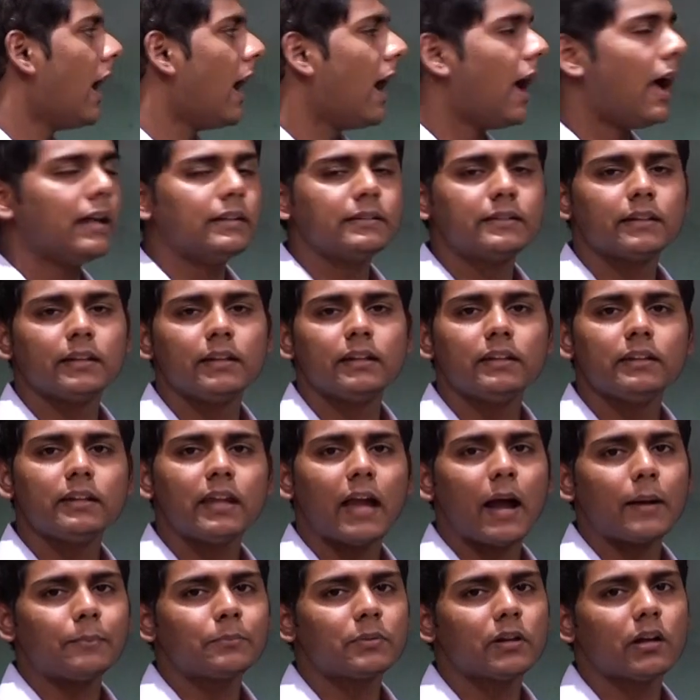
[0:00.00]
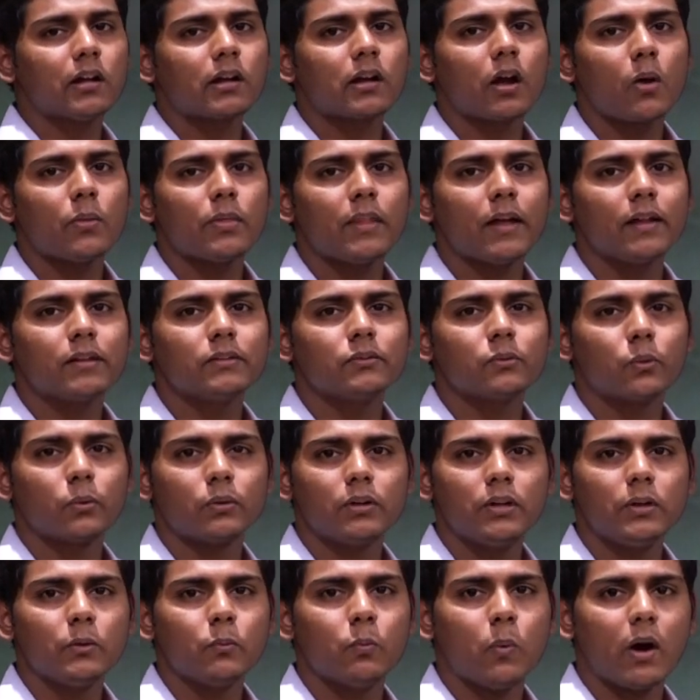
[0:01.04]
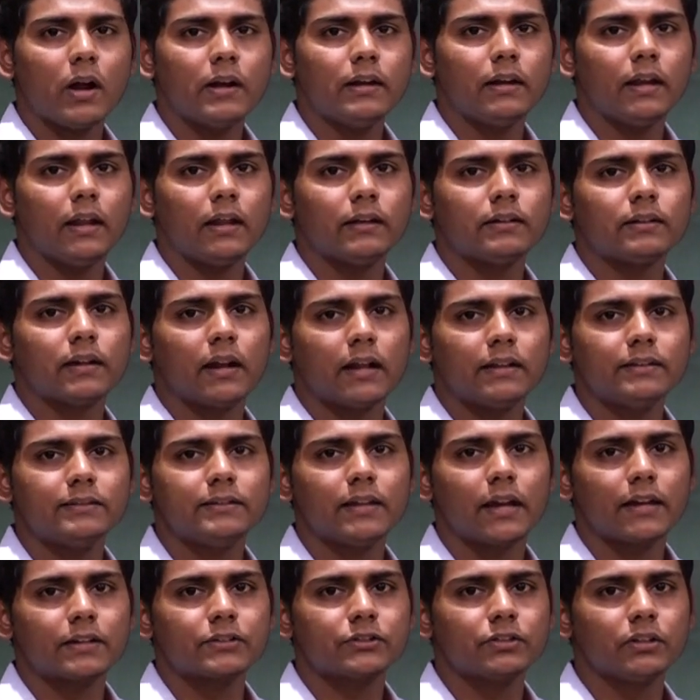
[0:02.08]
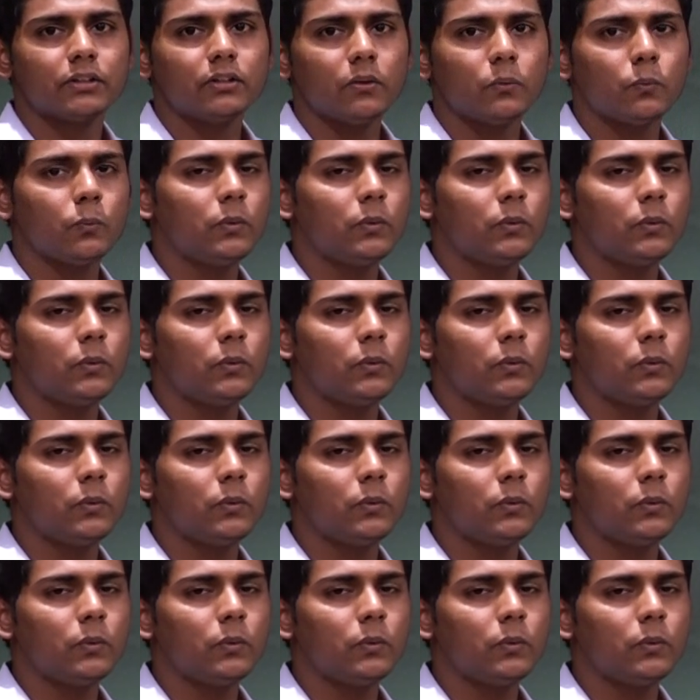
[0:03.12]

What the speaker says: As in capital account, there is only one transaction,